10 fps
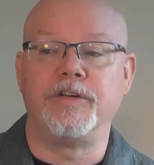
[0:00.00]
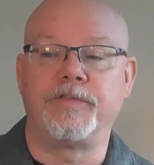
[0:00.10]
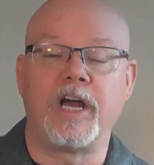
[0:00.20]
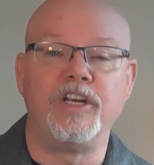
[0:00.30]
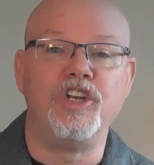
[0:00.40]
you've
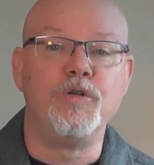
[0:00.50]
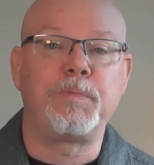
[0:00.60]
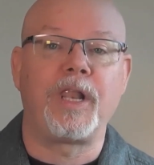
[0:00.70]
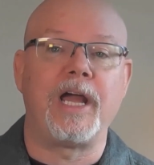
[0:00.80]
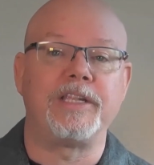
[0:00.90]
got new
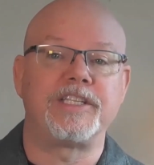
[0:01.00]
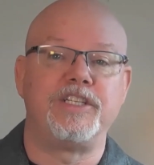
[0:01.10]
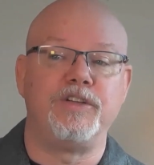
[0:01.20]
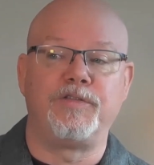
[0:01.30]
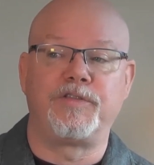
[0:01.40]
plants,
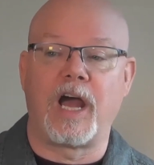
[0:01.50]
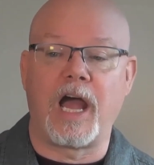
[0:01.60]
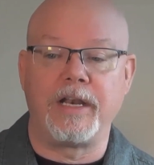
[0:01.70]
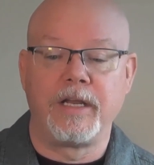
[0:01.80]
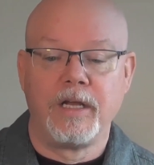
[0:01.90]
you've
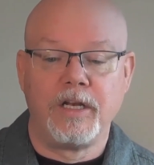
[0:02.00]
got